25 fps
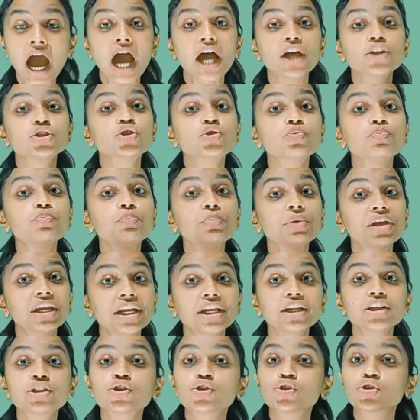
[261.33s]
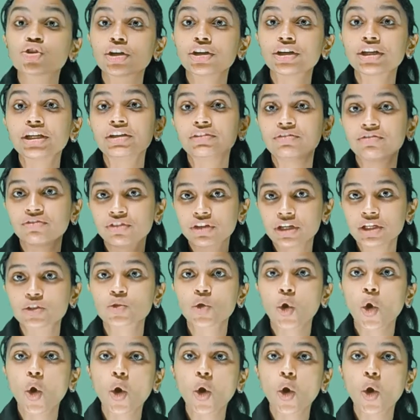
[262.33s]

Ajmer Sharif, is